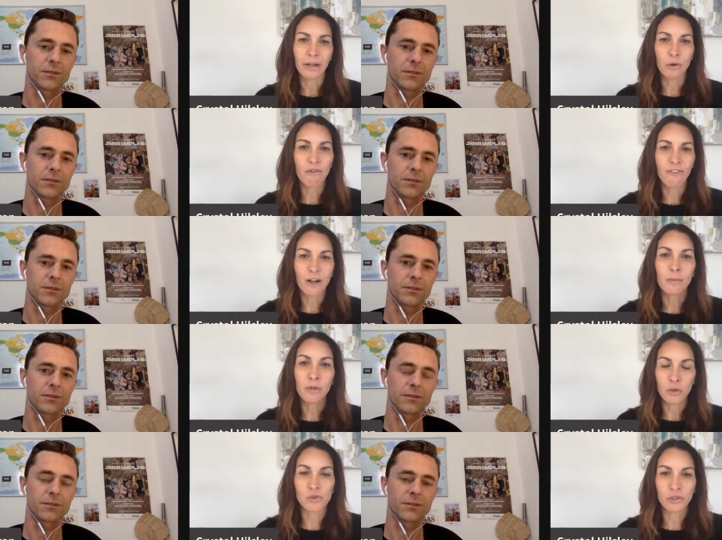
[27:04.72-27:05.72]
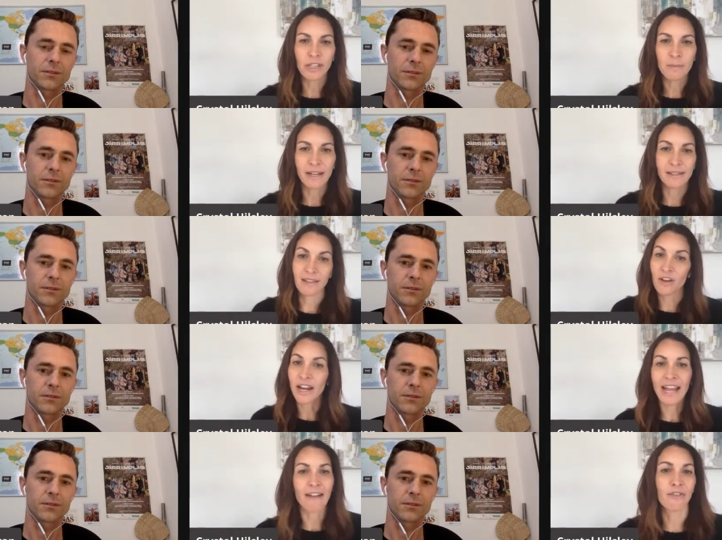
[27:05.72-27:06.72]
Speaker 1: micro farm usually because they've got
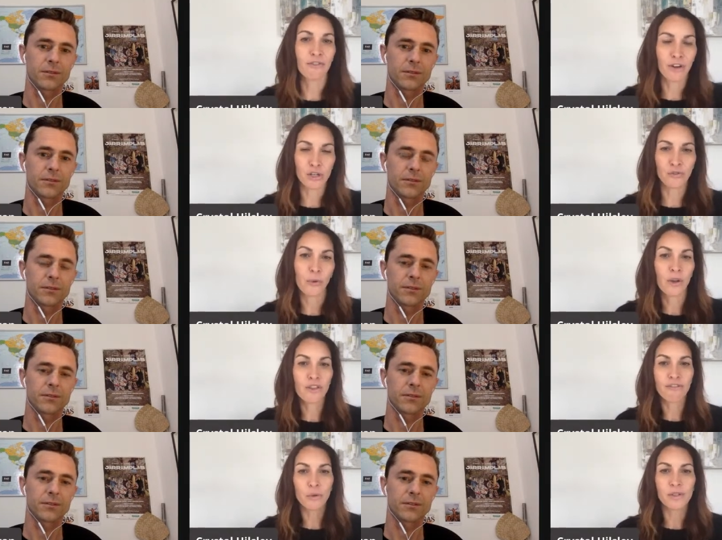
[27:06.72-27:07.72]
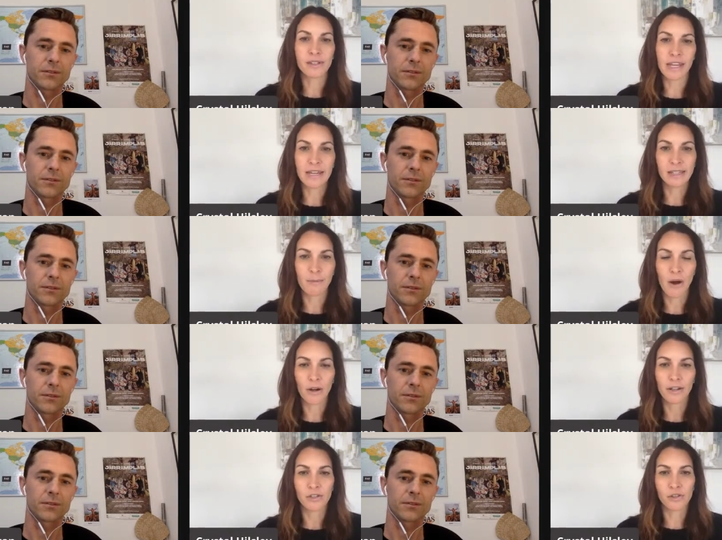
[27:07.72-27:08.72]
to have the fresh food and the food is the easy
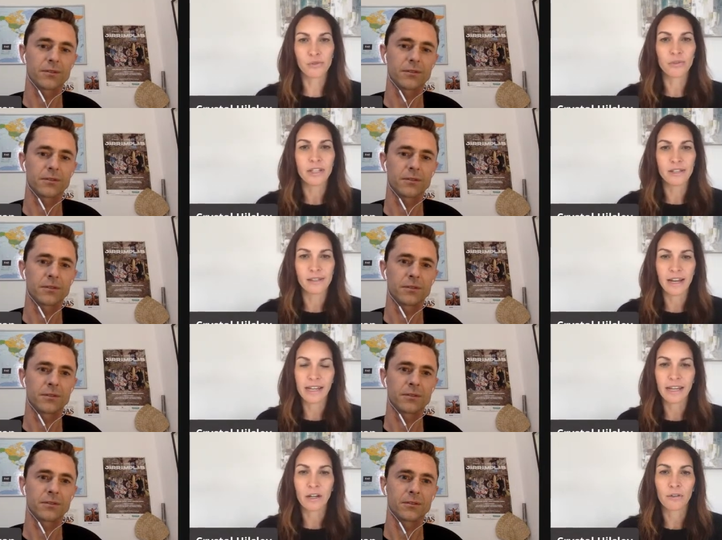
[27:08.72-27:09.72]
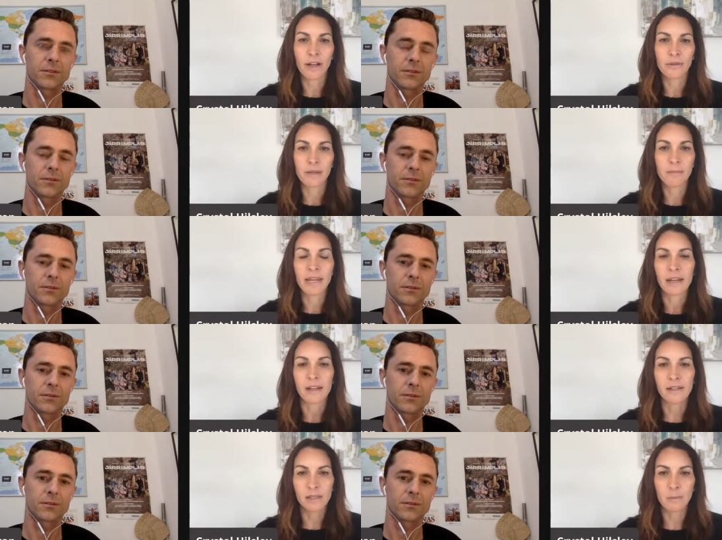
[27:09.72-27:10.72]
part. It's just really designing it around it being an
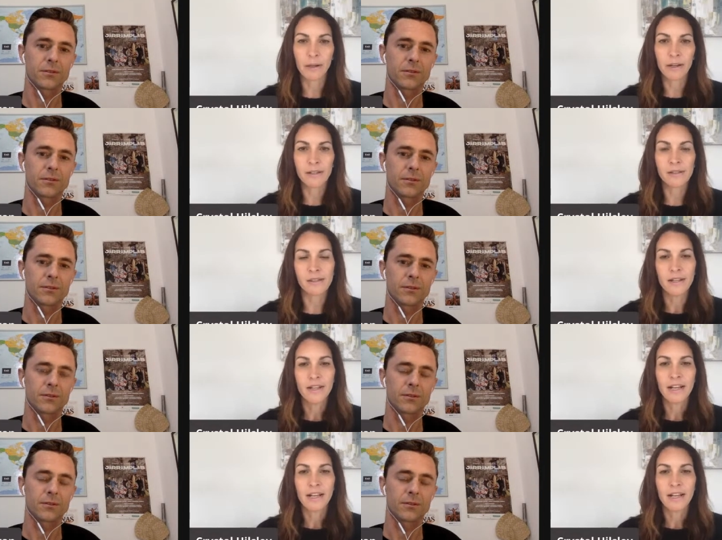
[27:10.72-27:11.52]
experience